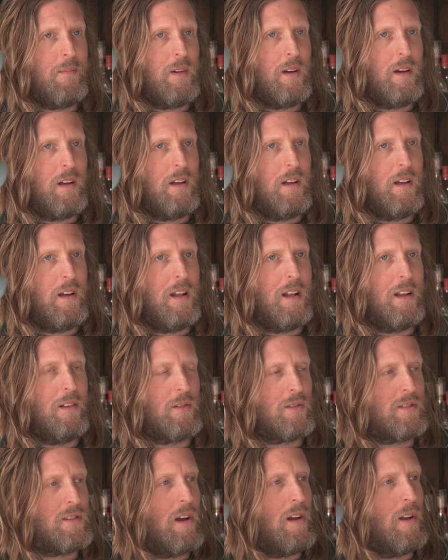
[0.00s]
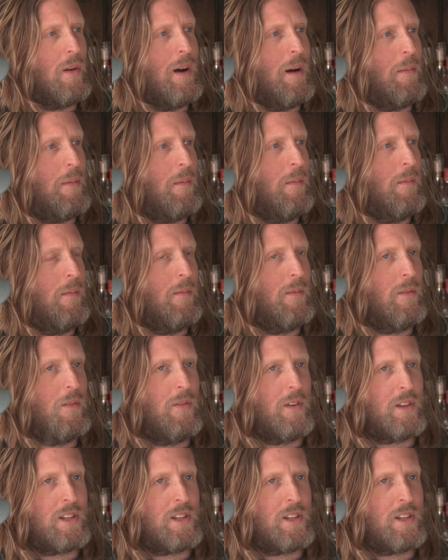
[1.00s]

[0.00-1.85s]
a, little solo album for